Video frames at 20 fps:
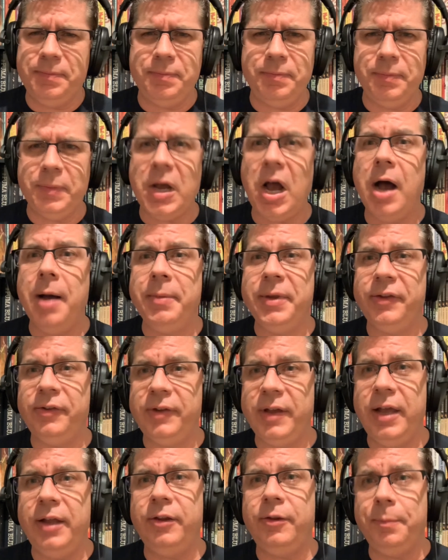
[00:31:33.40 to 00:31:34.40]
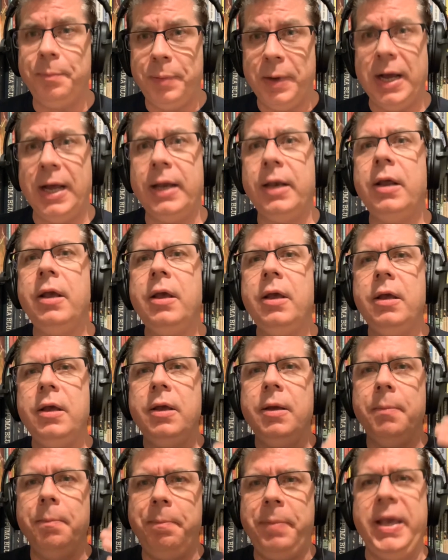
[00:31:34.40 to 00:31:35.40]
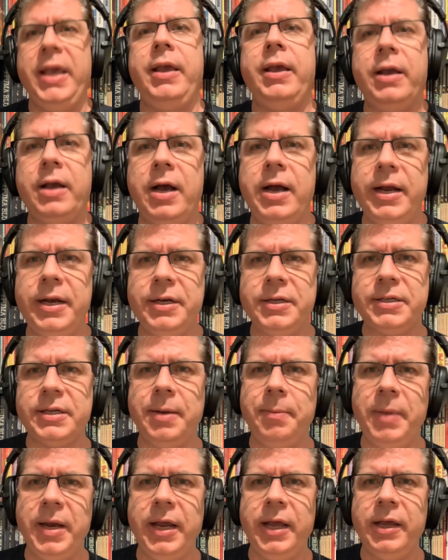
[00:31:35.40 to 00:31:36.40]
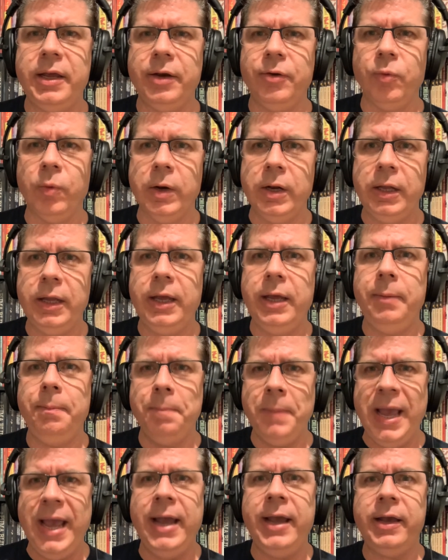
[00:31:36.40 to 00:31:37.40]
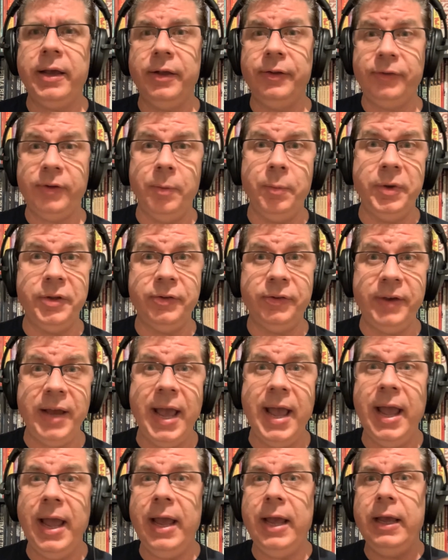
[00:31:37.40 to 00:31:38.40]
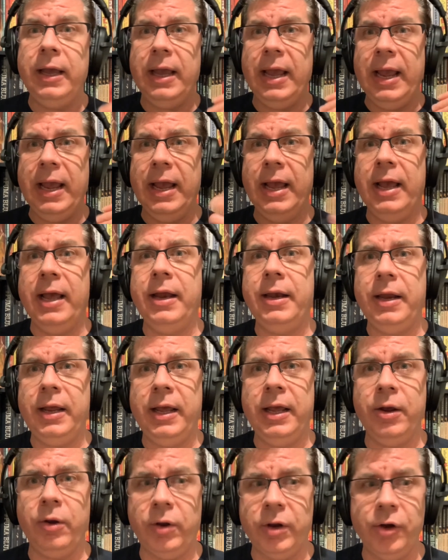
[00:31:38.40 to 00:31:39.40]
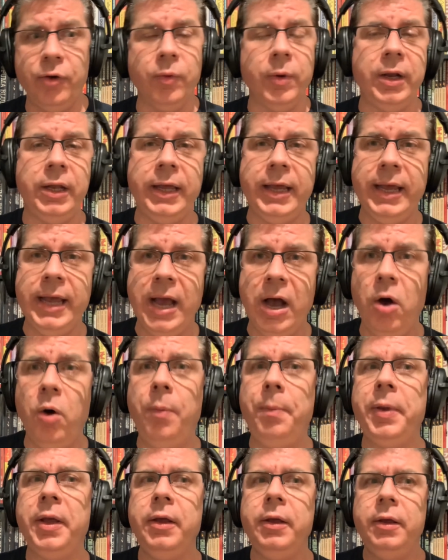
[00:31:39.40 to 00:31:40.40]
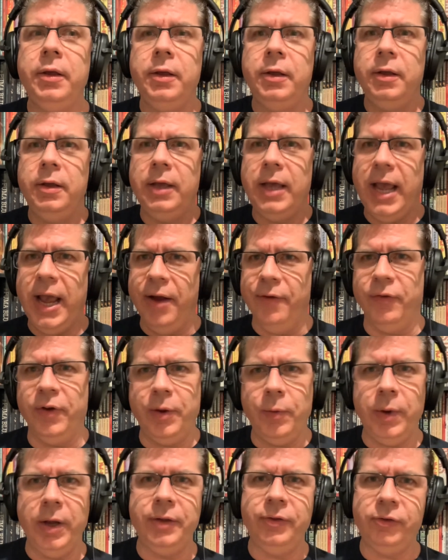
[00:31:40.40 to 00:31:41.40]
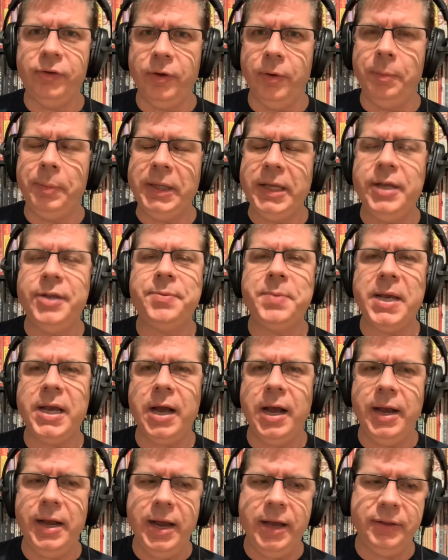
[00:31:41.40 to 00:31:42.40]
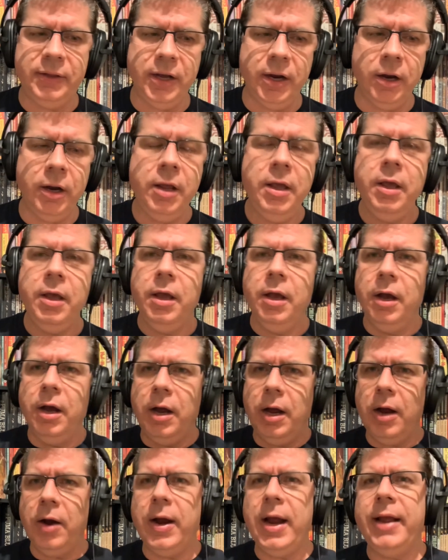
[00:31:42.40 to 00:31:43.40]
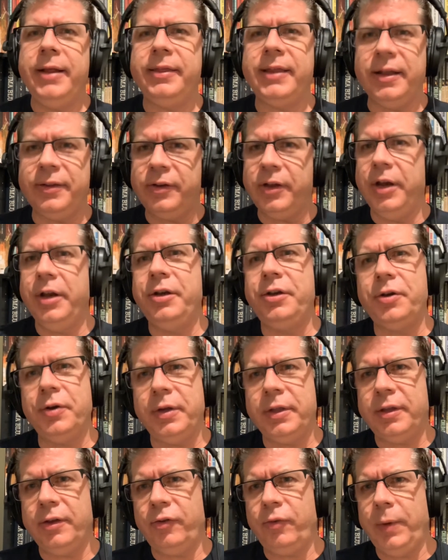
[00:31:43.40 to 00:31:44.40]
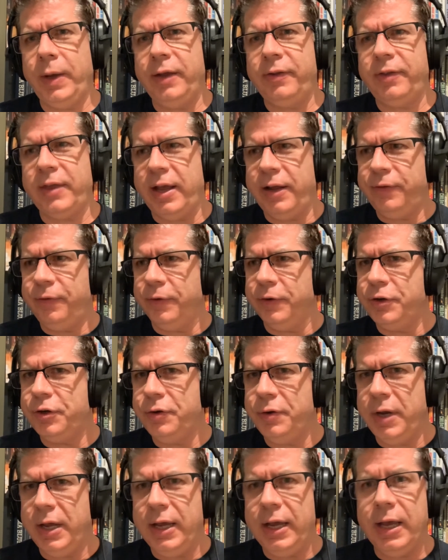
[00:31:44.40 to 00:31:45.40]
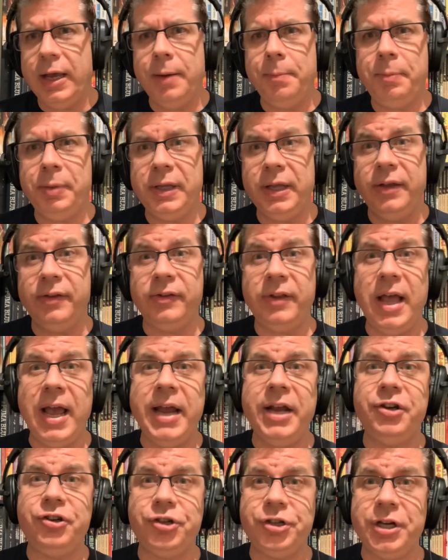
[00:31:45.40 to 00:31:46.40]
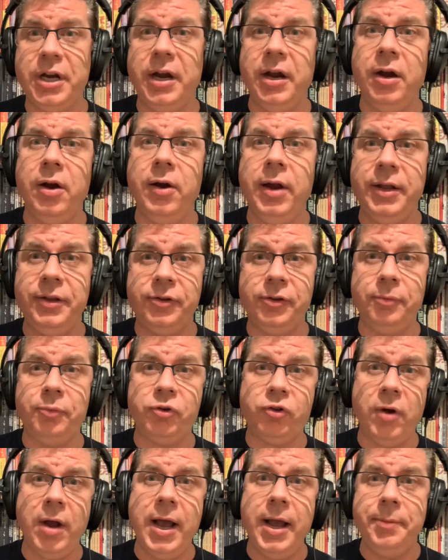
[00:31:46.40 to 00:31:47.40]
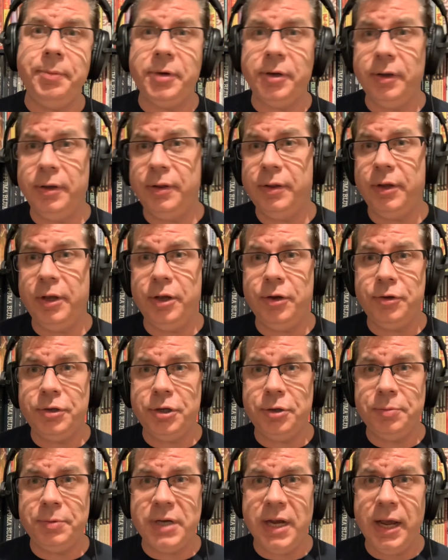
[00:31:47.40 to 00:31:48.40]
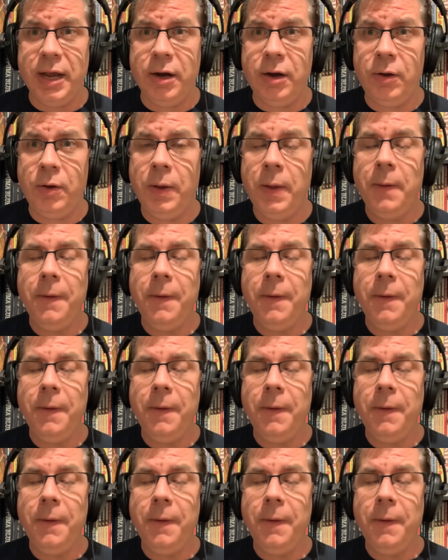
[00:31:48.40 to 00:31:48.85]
common sense, but being kind to somebody can really make someone's day, and it can really help everyone. So please be kind out there. All right, that's going to do it this week. Thanks for tuning in. Please like, share, and subscribe to the YouTube channel.